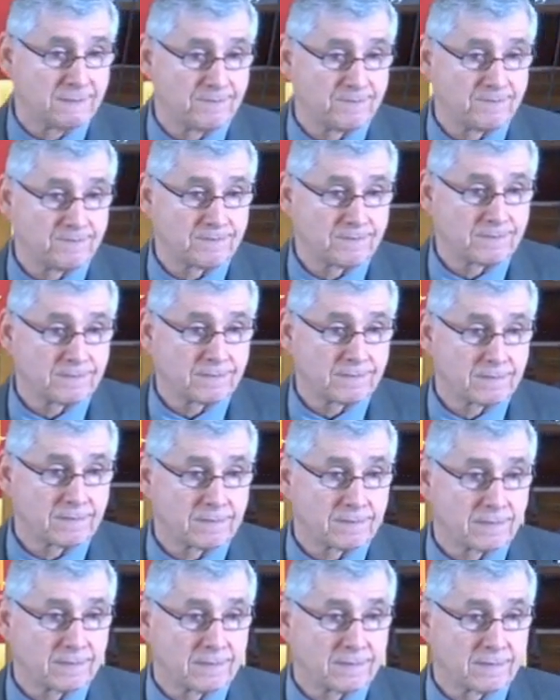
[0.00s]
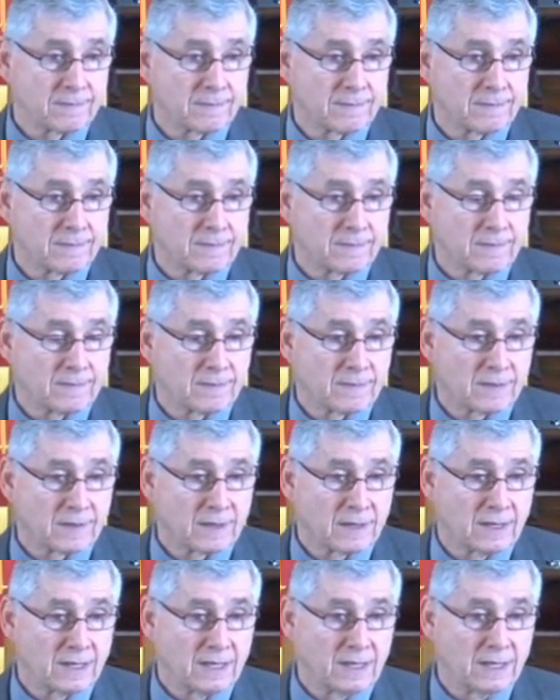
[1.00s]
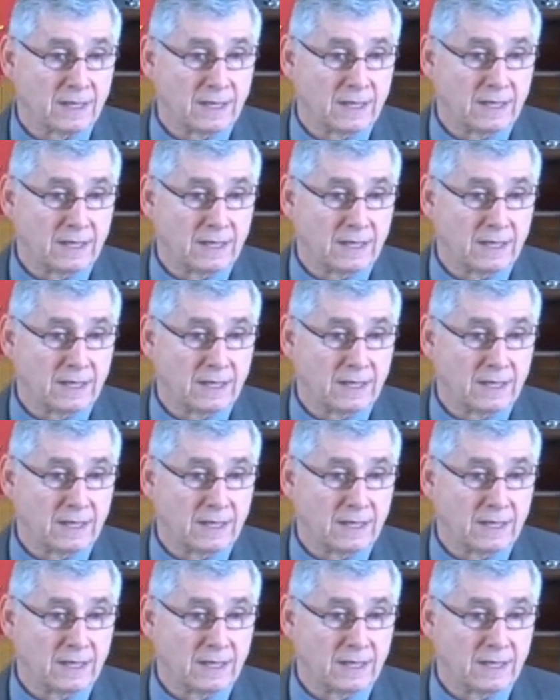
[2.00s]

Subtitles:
Nothing is said.